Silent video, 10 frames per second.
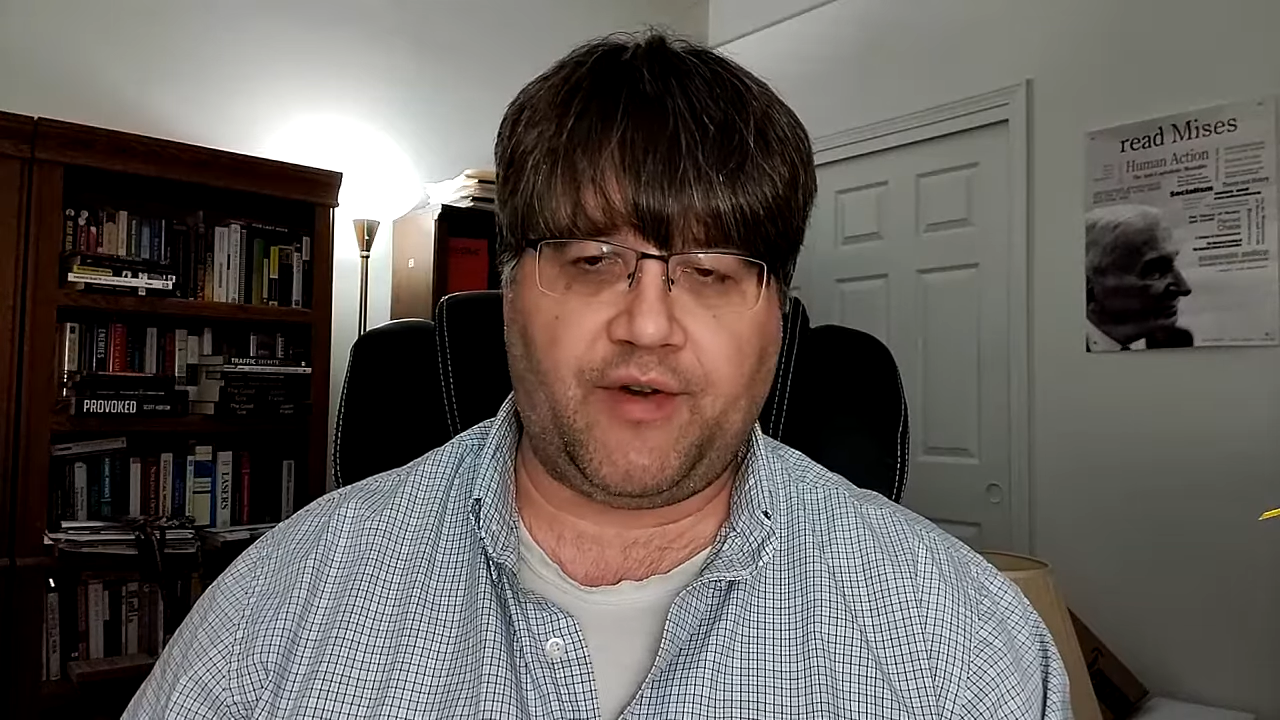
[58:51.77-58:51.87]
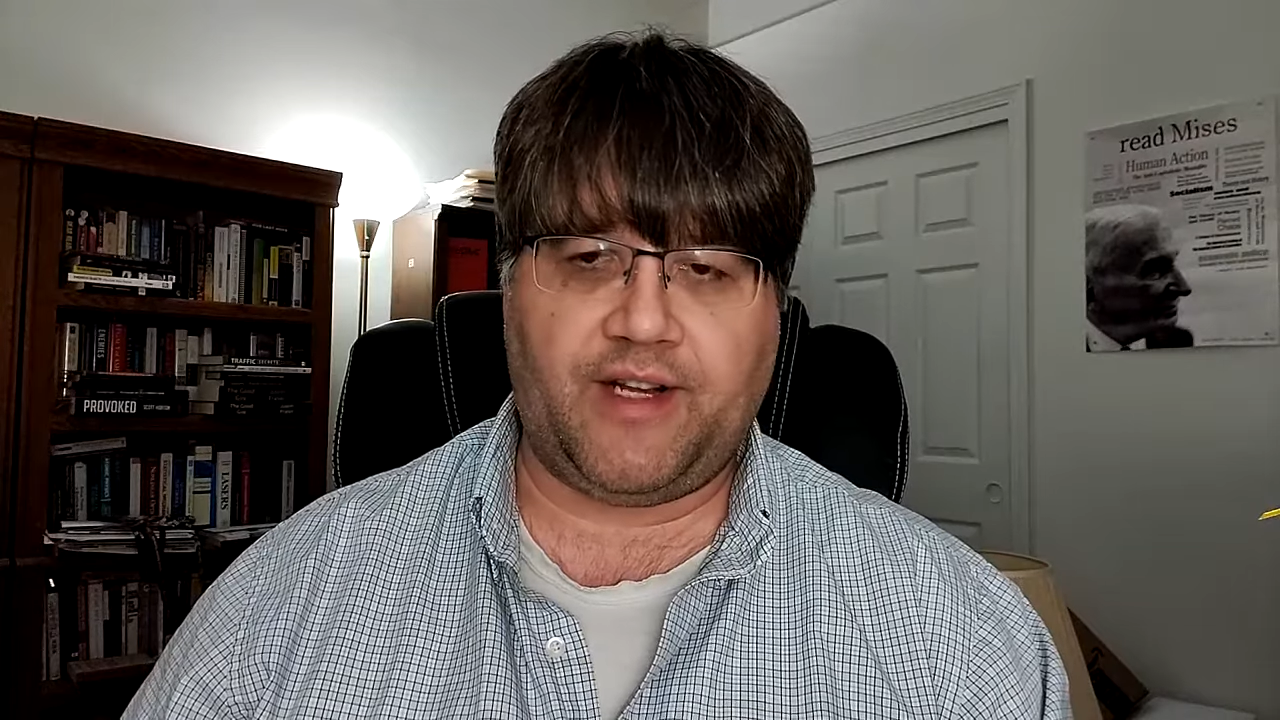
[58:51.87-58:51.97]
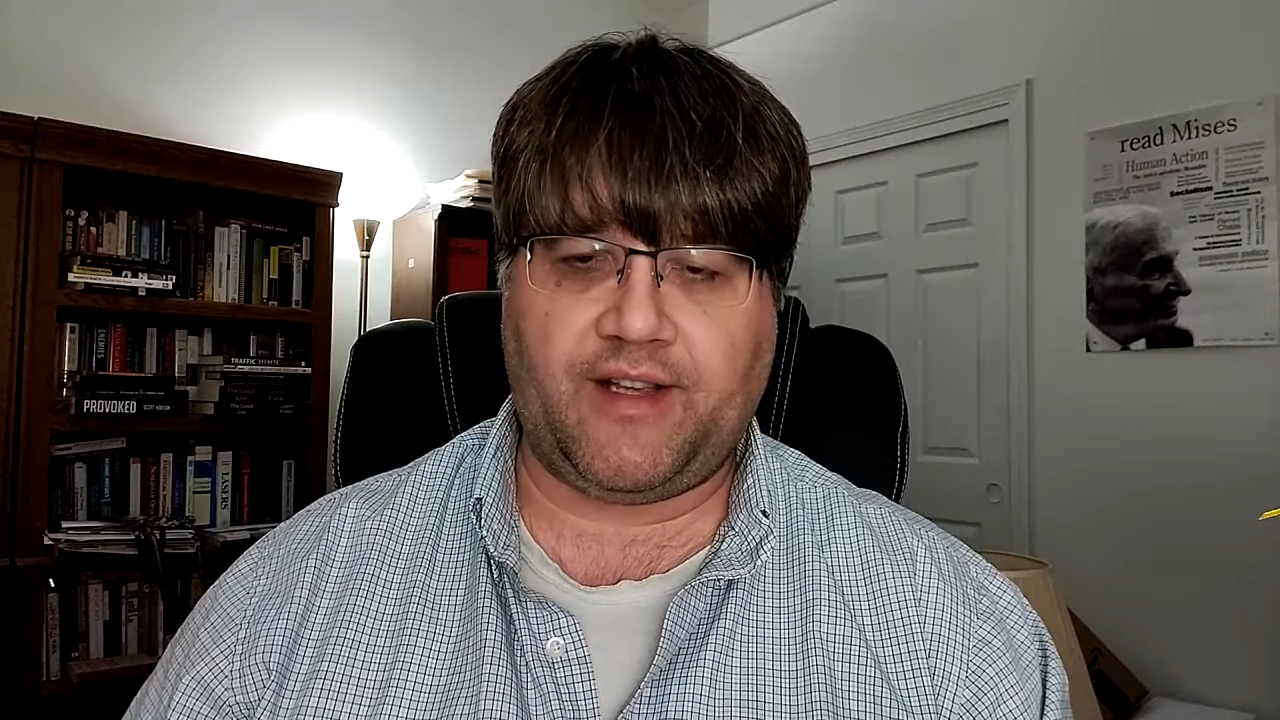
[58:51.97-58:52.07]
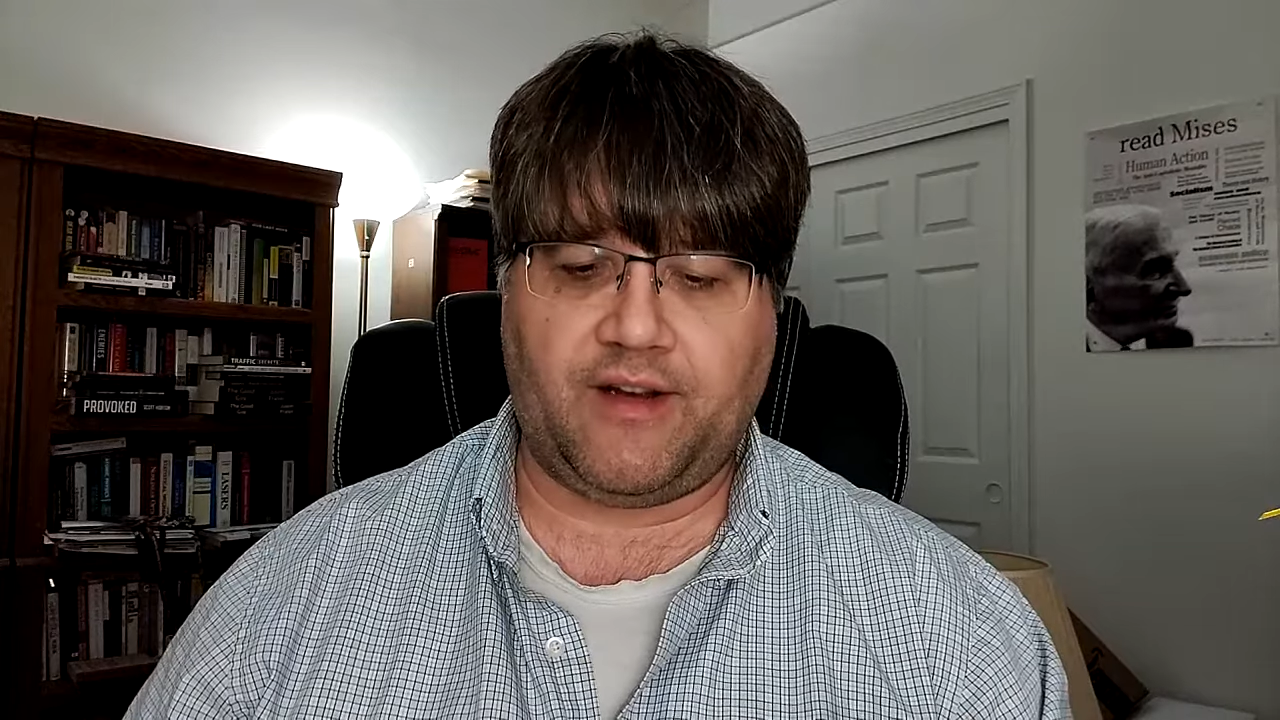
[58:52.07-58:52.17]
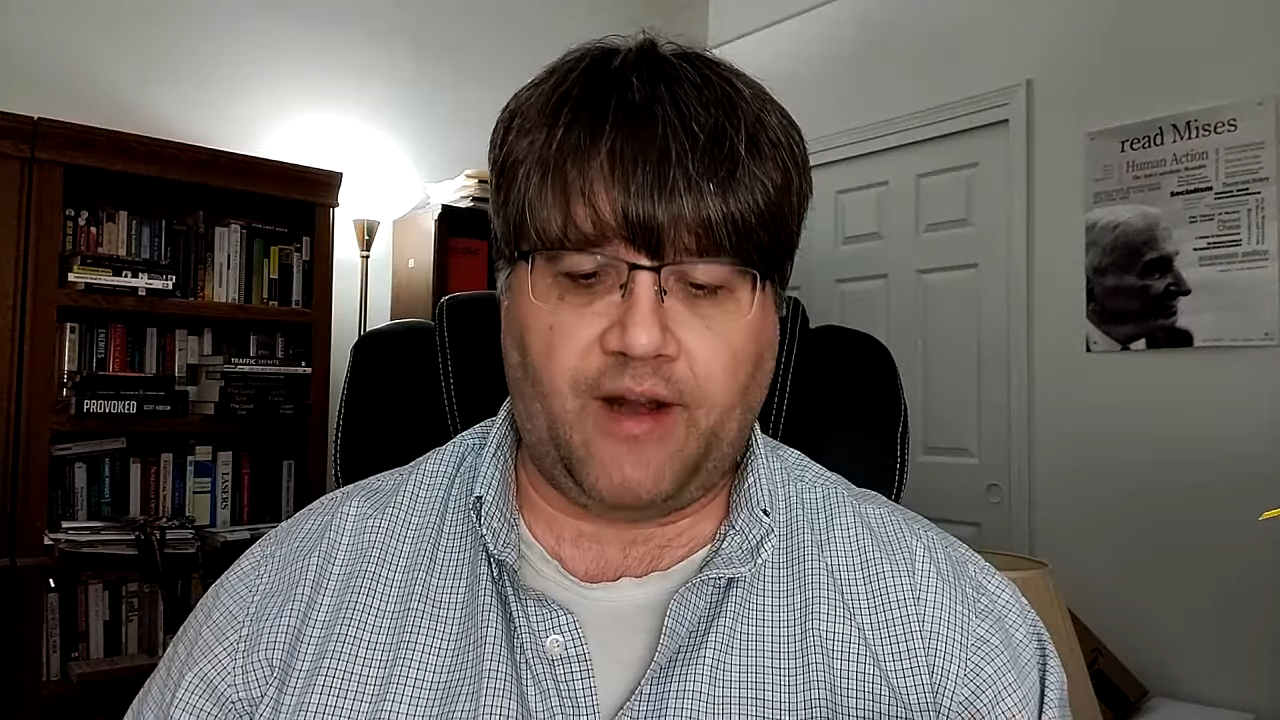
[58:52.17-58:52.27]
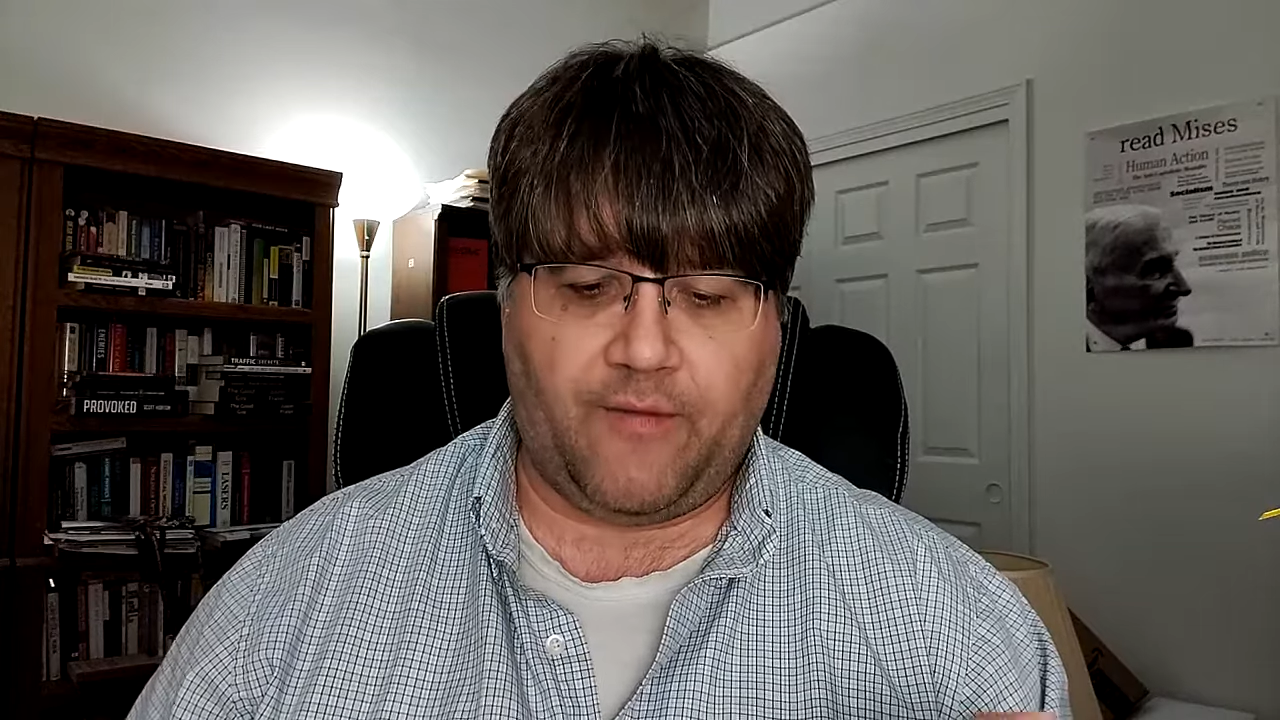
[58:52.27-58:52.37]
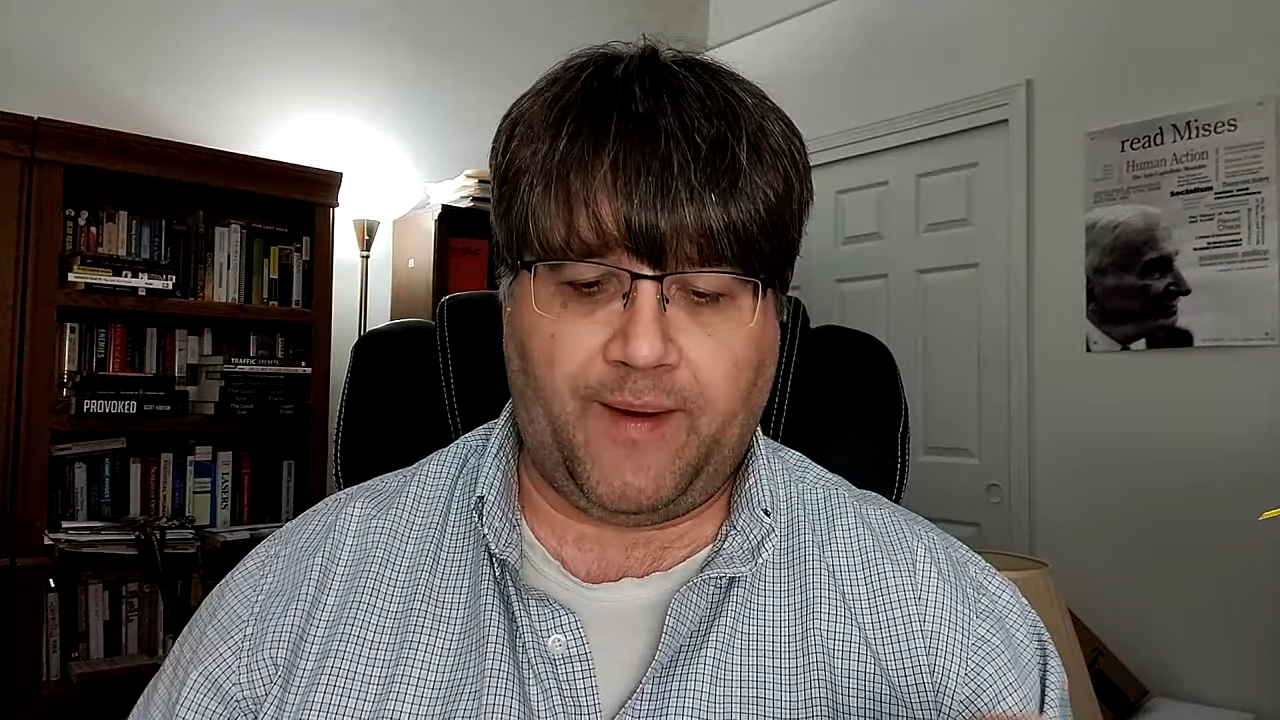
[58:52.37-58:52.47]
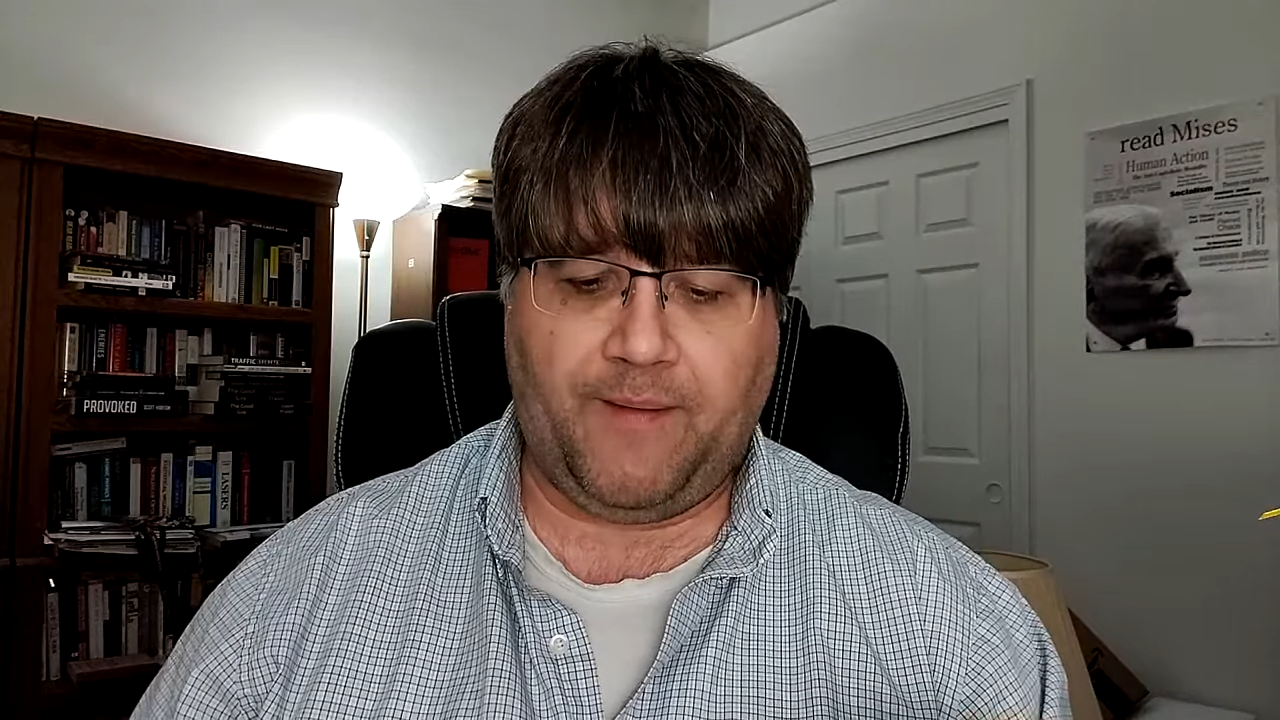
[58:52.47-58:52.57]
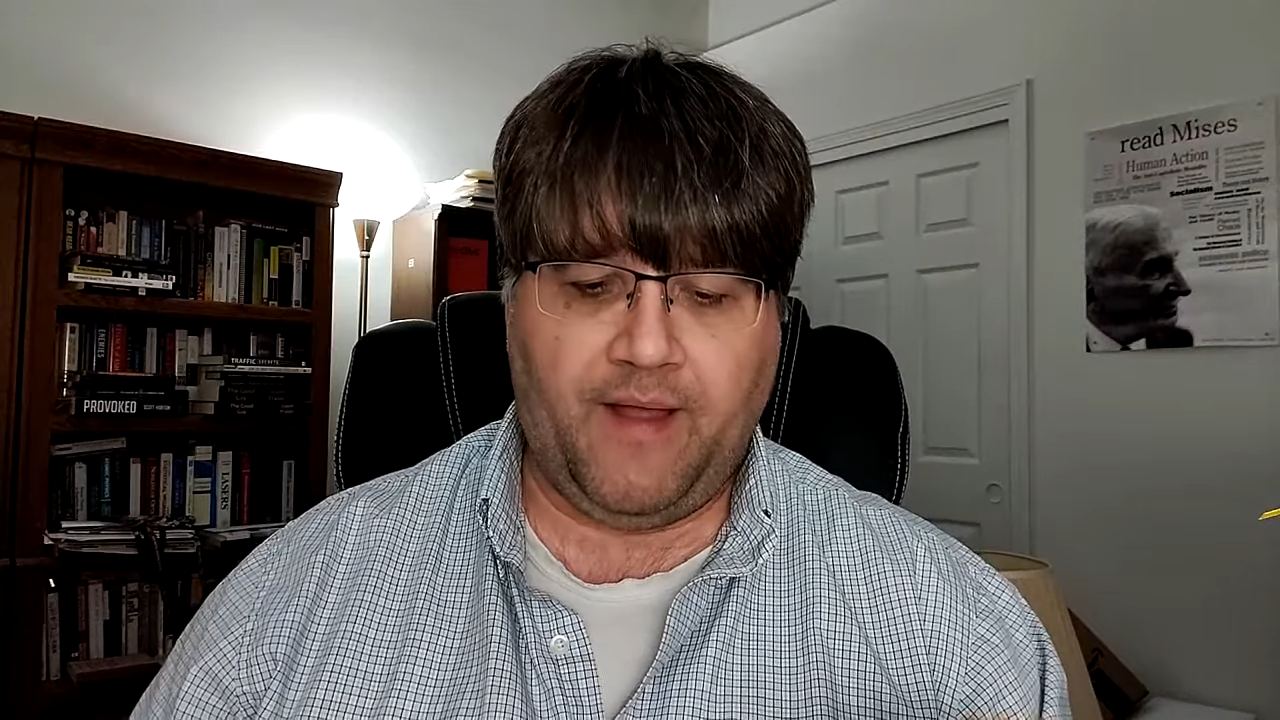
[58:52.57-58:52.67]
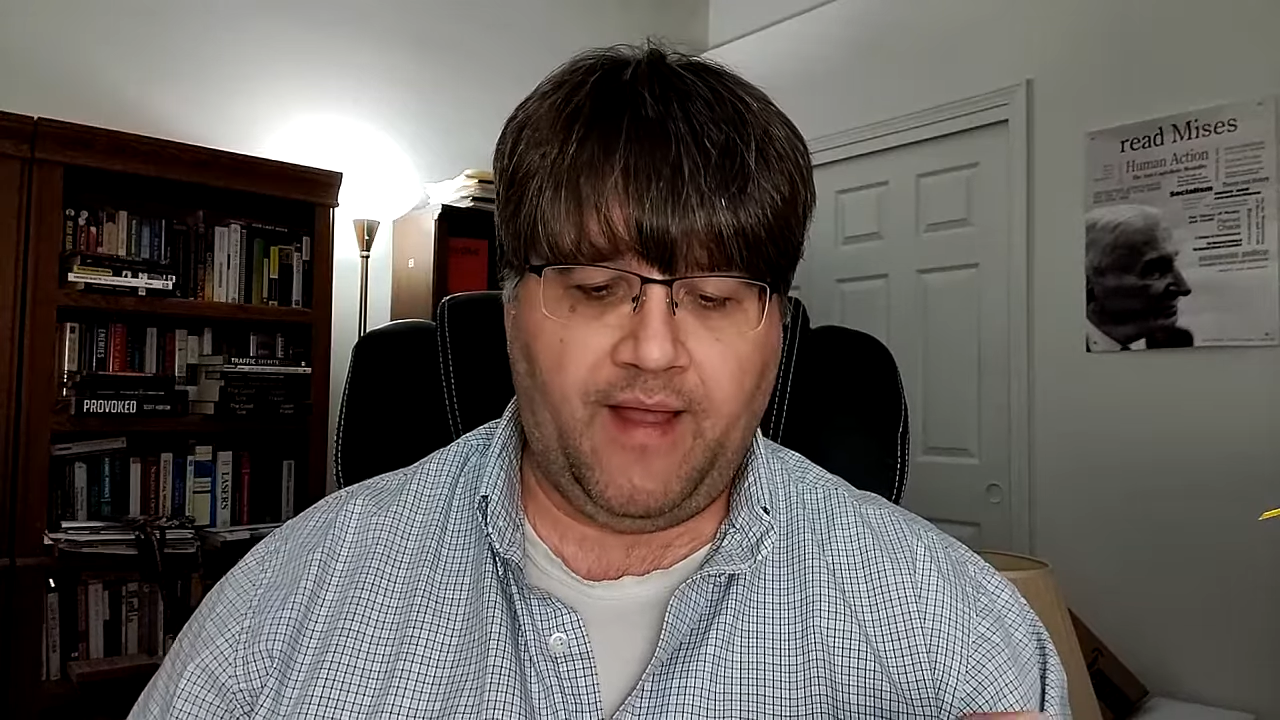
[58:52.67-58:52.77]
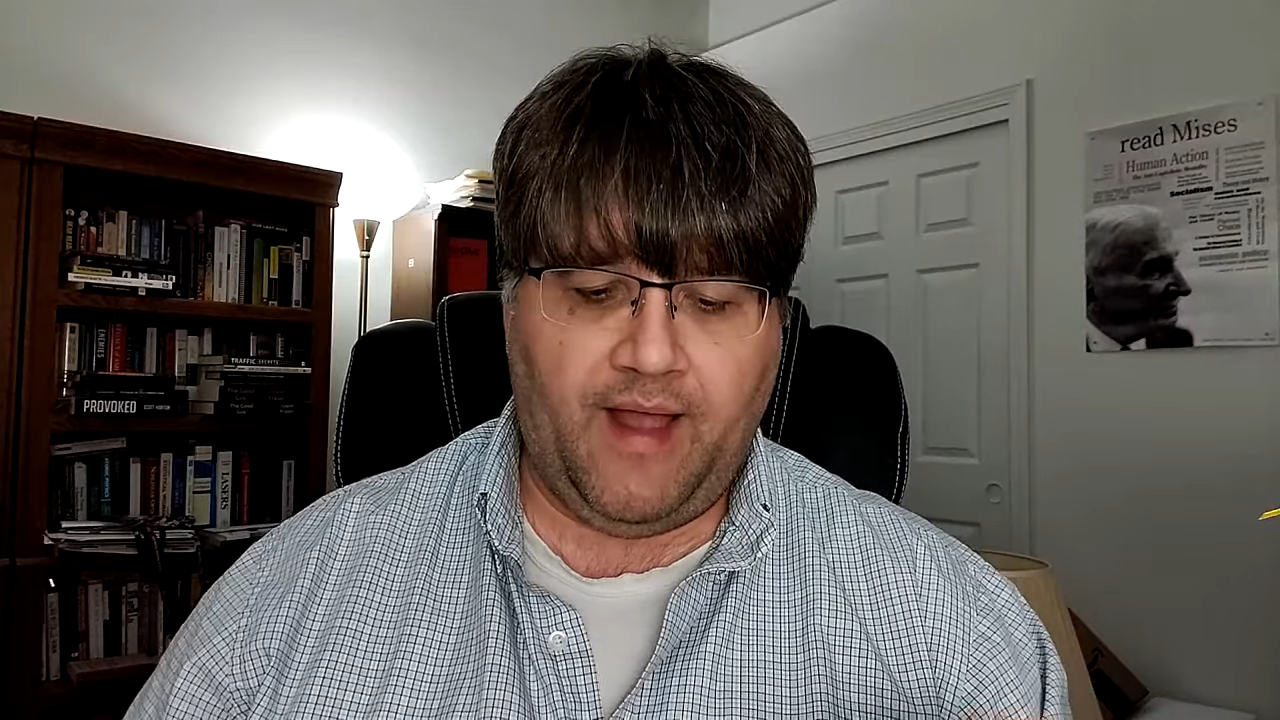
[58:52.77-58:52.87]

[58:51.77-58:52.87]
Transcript: treatise on government,